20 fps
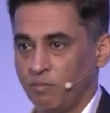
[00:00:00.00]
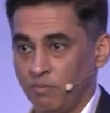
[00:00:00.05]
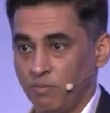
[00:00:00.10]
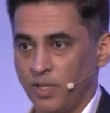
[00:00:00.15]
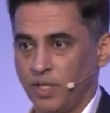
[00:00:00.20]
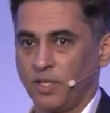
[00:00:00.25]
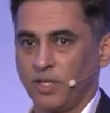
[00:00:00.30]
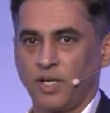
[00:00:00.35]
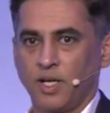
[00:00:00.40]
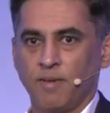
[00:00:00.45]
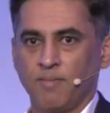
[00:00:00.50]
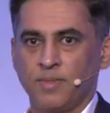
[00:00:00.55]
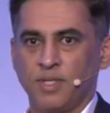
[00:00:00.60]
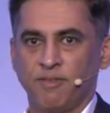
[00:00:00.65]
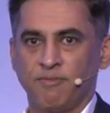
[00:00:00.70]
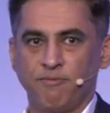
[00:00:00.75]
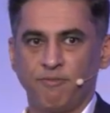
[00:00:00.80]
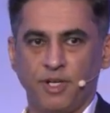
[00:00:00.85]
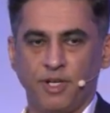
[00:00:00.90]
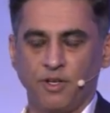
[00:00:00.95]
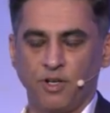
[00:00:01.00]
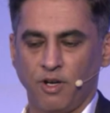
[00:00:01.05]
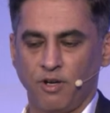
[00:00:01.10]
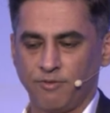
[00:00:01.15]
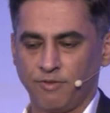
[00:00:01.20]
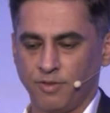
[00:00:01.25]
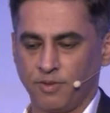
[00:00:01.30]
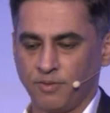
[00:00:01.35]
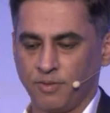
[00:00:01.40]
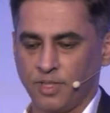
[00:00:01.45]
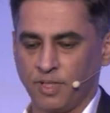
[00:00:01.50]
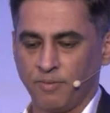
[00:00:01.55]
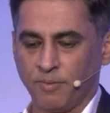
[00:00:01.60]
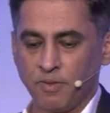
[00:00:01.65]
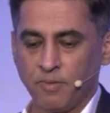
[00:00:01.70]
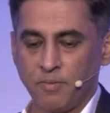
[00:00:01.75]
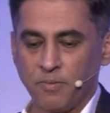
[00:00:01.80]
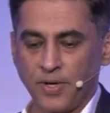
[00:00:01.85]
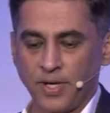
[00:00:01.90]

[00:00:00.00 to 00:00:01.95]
but it comes up very often. Some of them